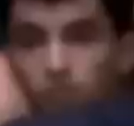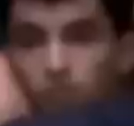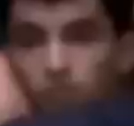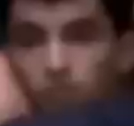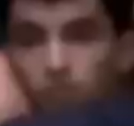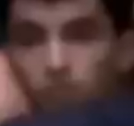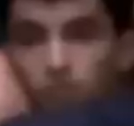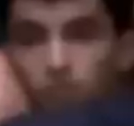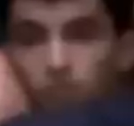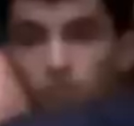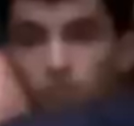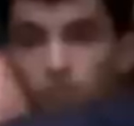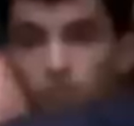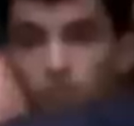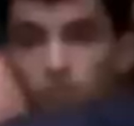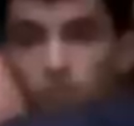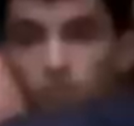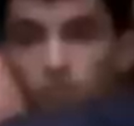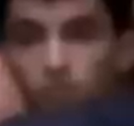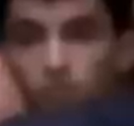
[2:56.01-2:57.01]

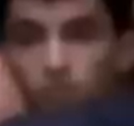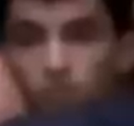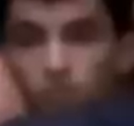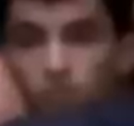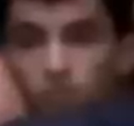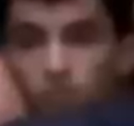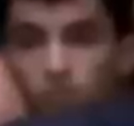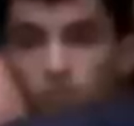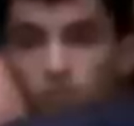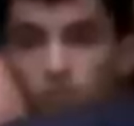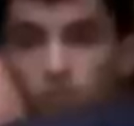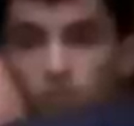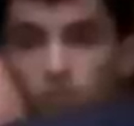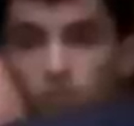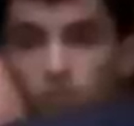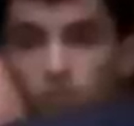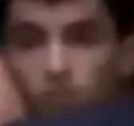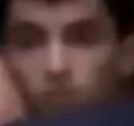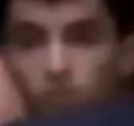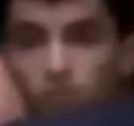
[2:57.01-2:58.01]

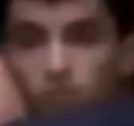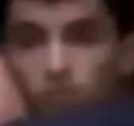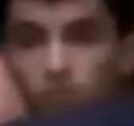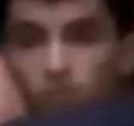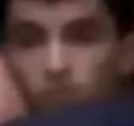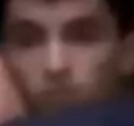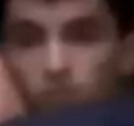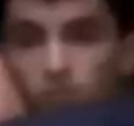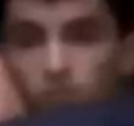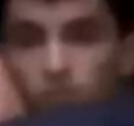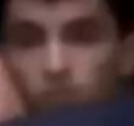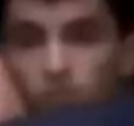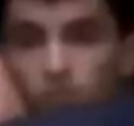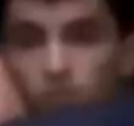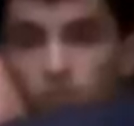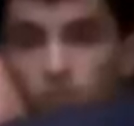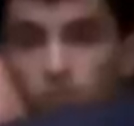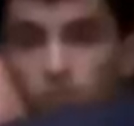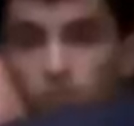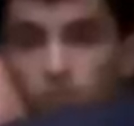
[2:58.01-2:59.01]

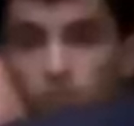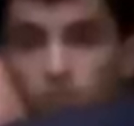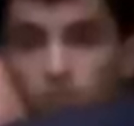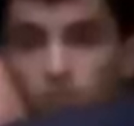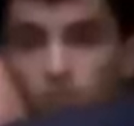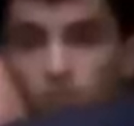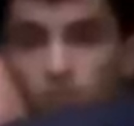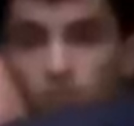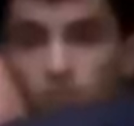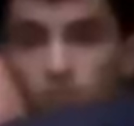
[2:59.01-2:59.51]
No words are spoken by the person on screen.